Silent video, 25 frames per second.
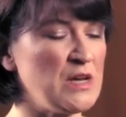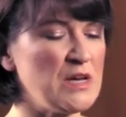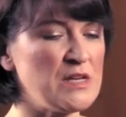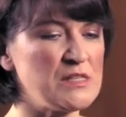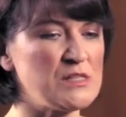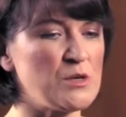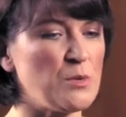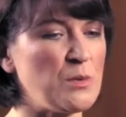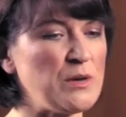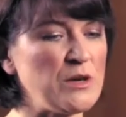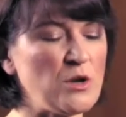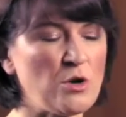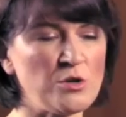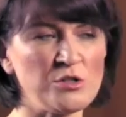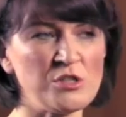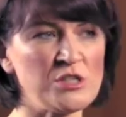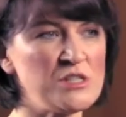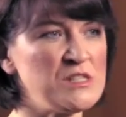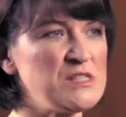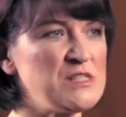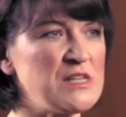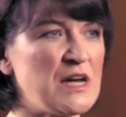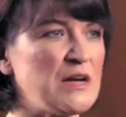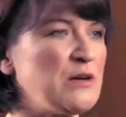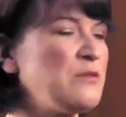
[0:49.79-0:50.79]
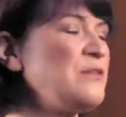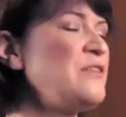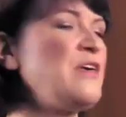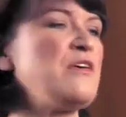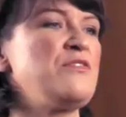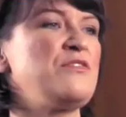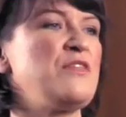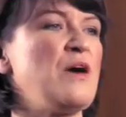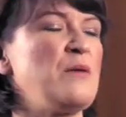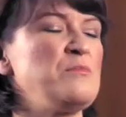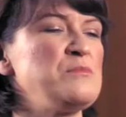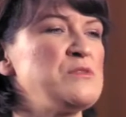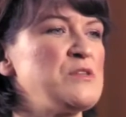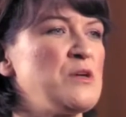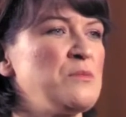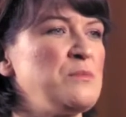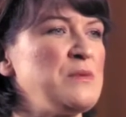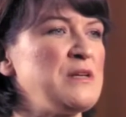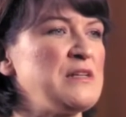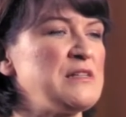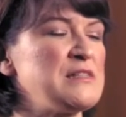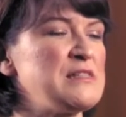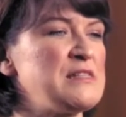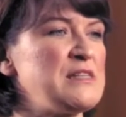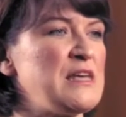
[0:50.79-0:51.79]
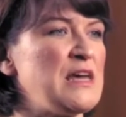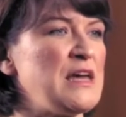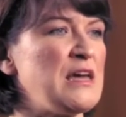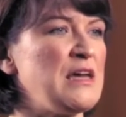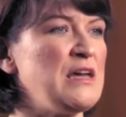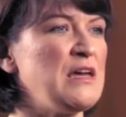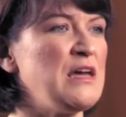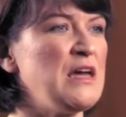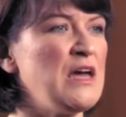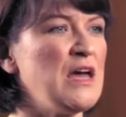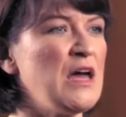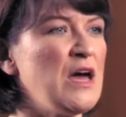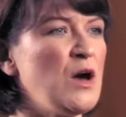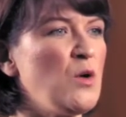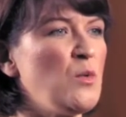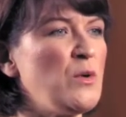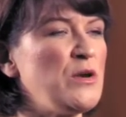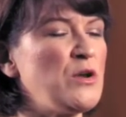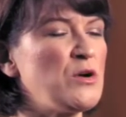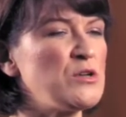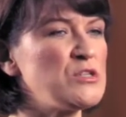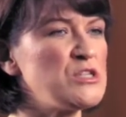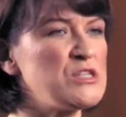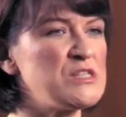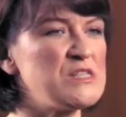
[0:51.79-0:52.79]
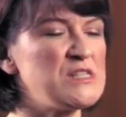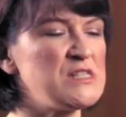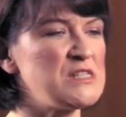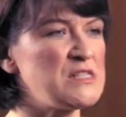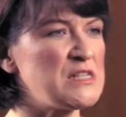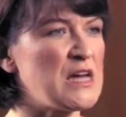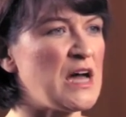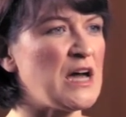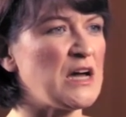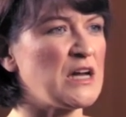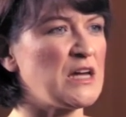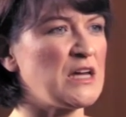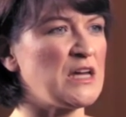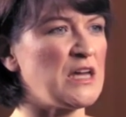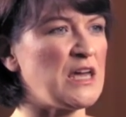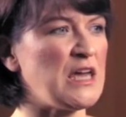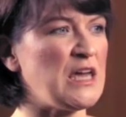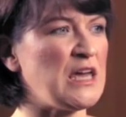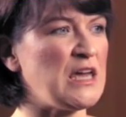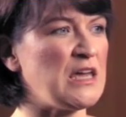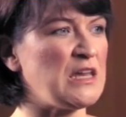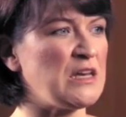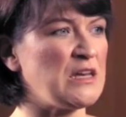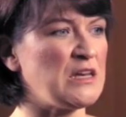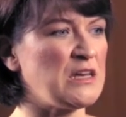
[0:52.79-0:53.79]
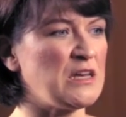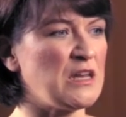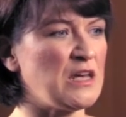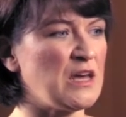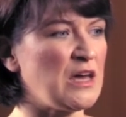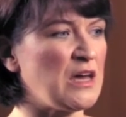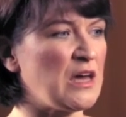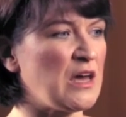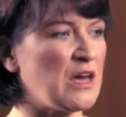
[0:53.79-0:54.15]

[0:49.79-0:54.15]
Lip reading: So we're not just stuck with our thumbs on middle C, we're not just stuck in